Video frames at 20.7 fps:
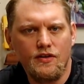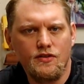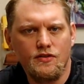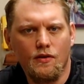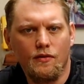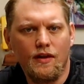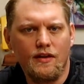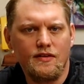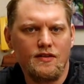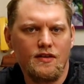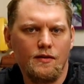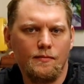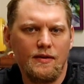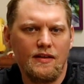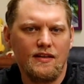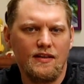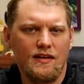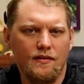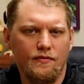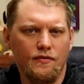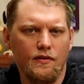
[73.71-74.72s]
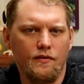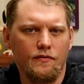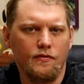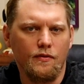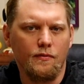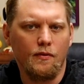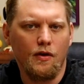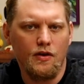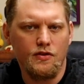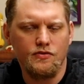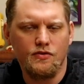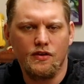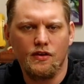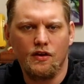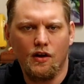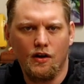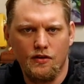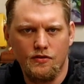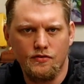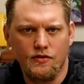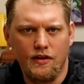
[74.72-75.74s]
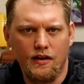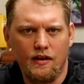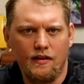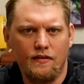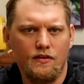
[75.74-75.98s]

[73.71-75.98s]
So that's going to be different from country to country.